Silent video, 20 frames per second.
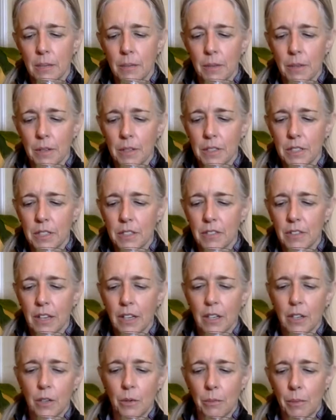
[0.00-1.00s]
Let's see if I
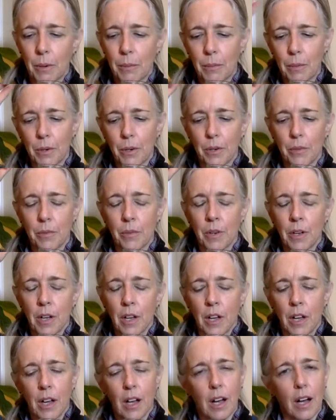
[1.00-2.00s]
can remember.
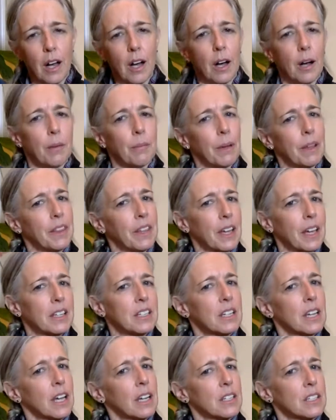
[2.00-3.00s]
I think I
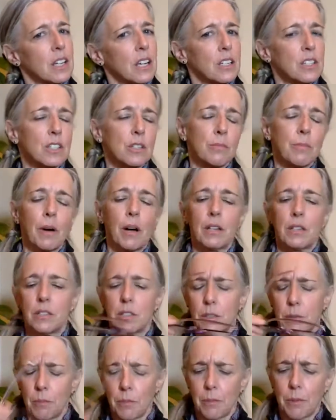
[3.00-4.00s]
kind of touched upon
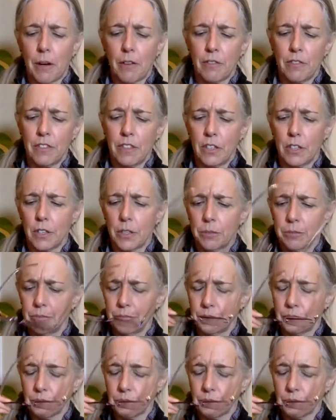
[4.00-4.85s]
some about fear.